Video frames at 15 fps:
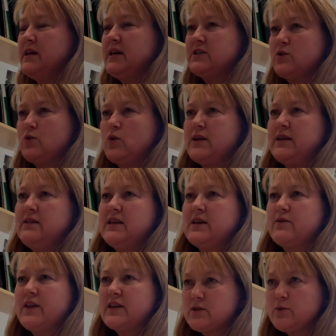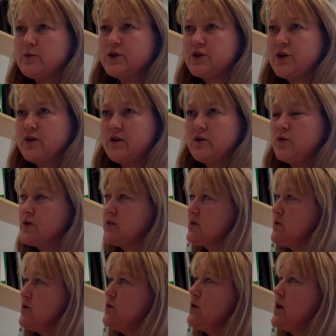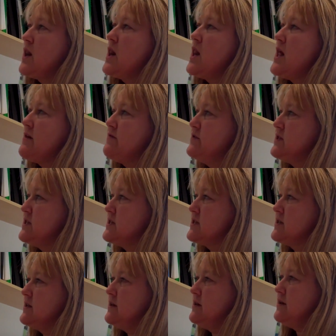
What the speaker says: it's all in there, and that's what we show to the auditor, who loves it.